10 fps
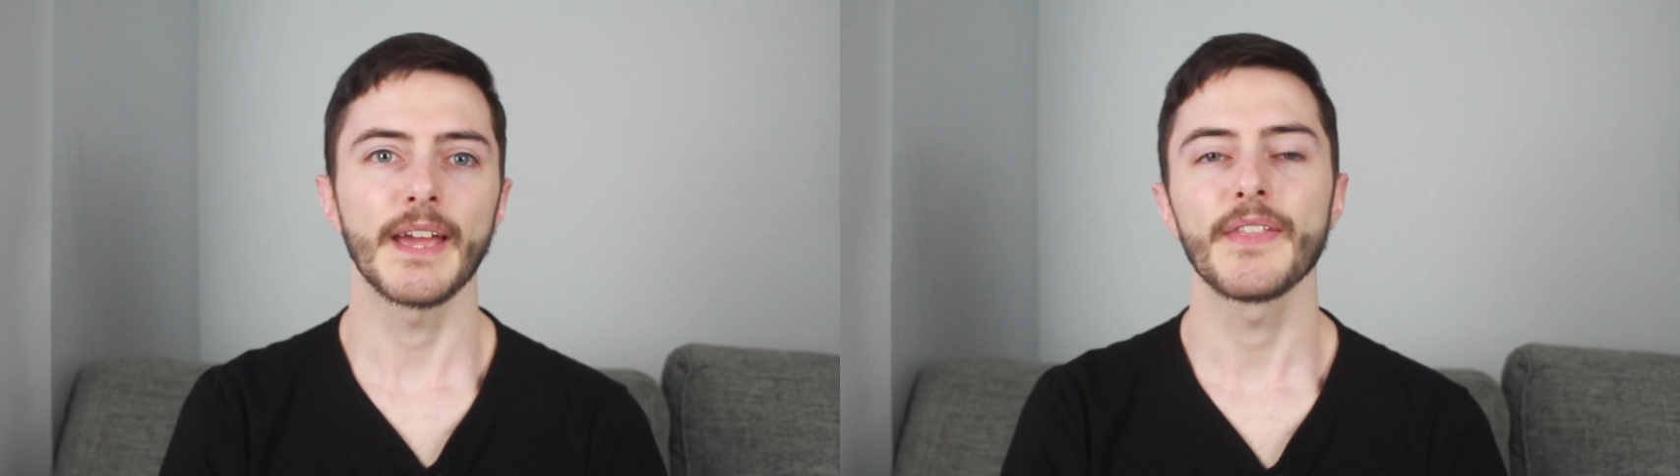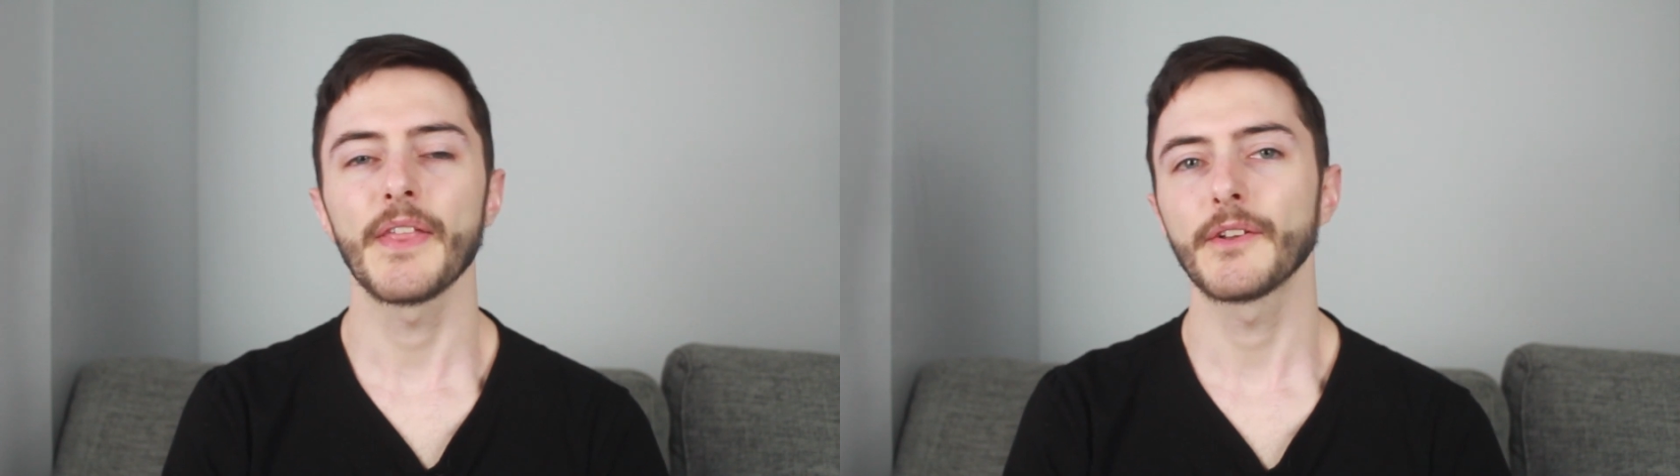
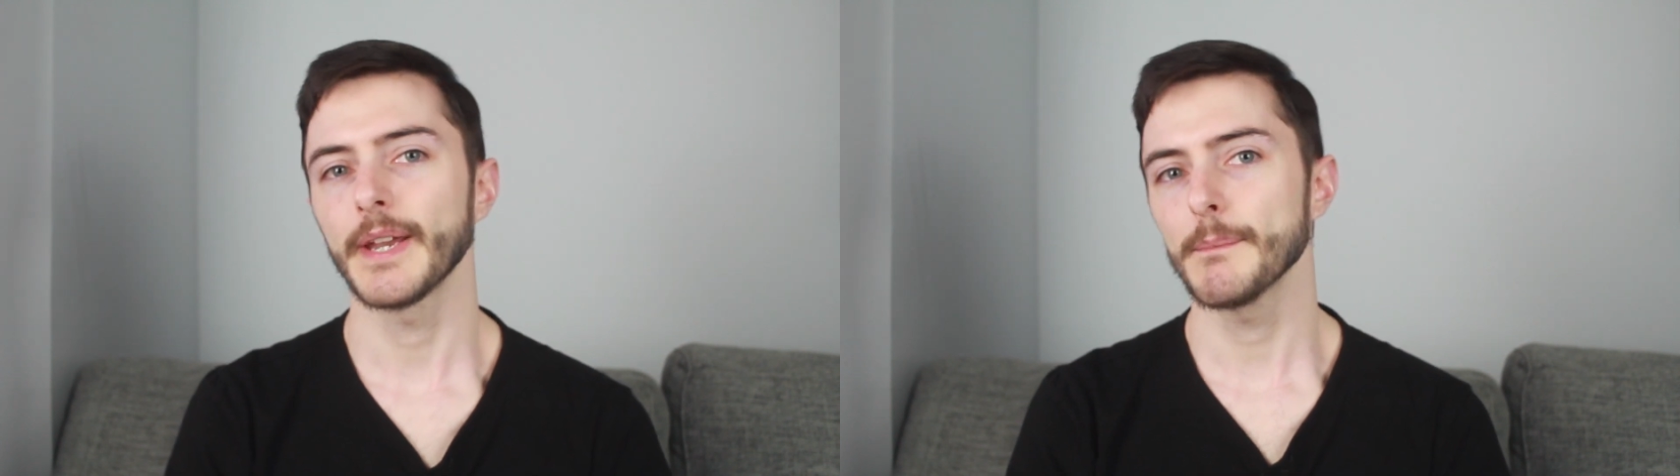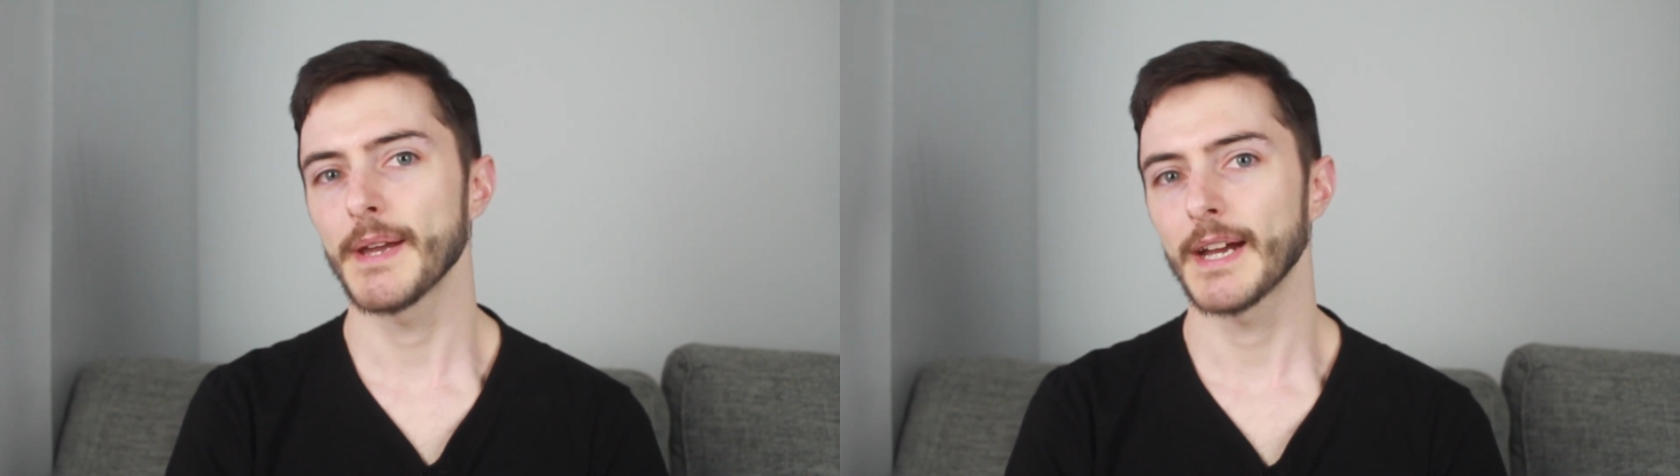and then
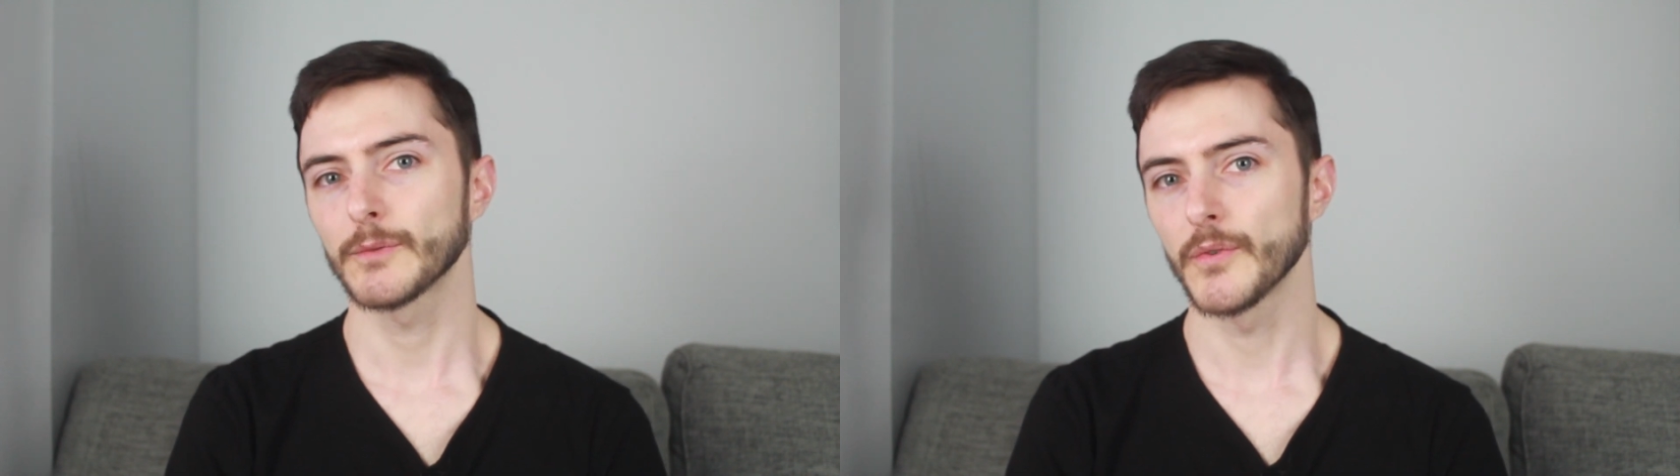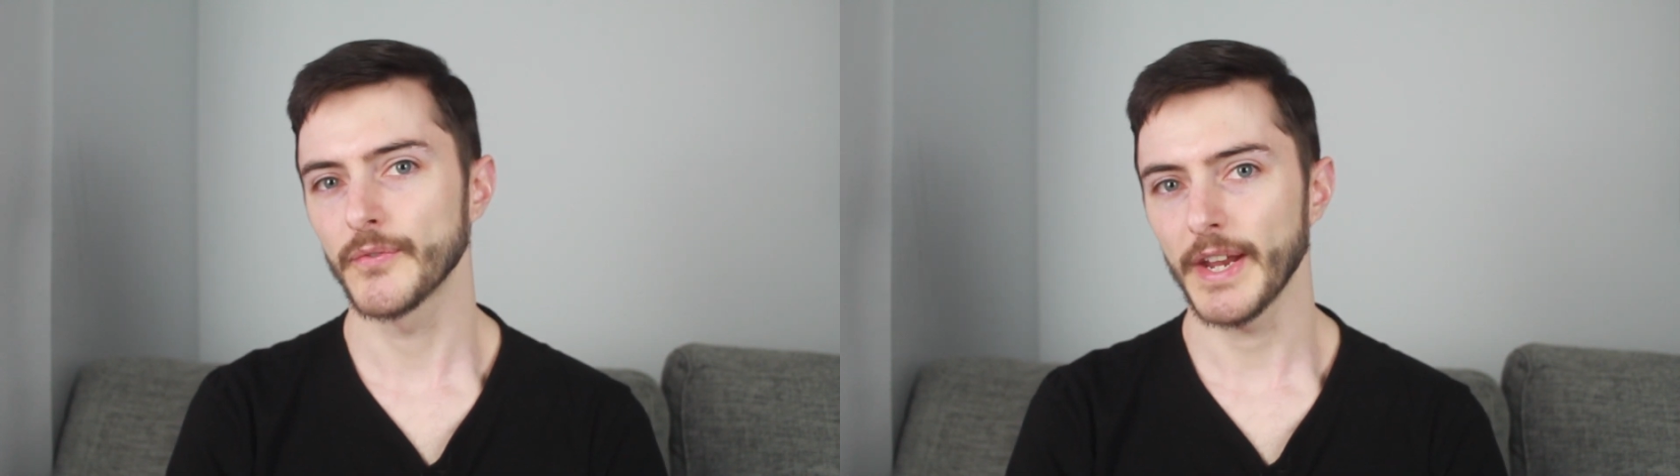their
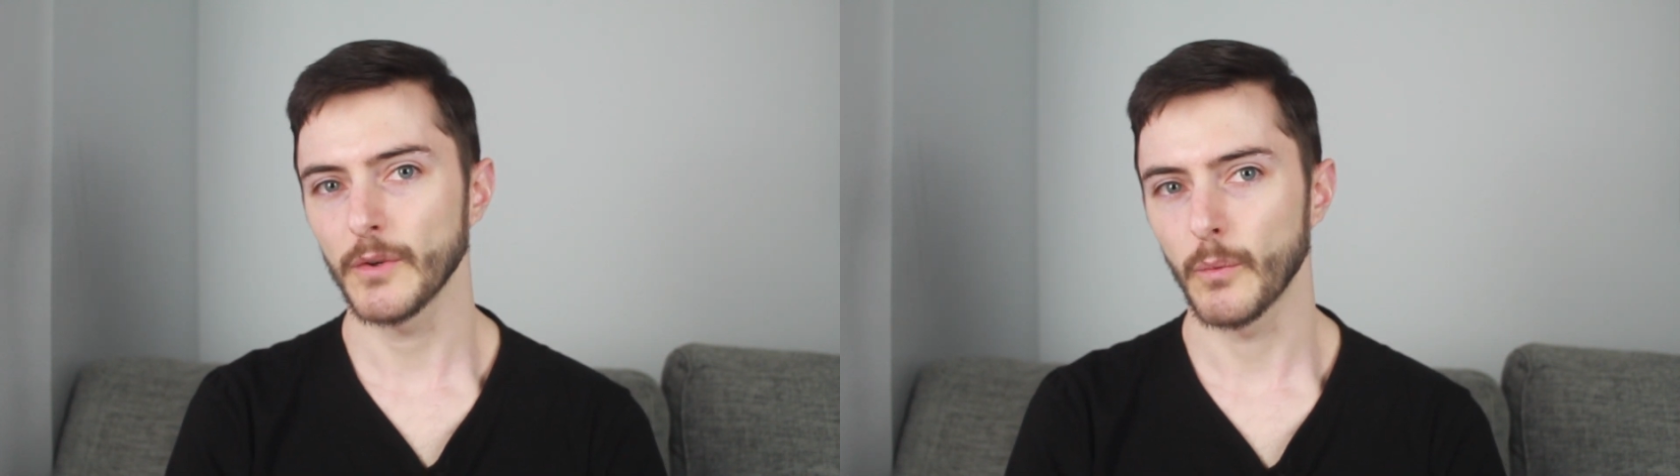impact will fade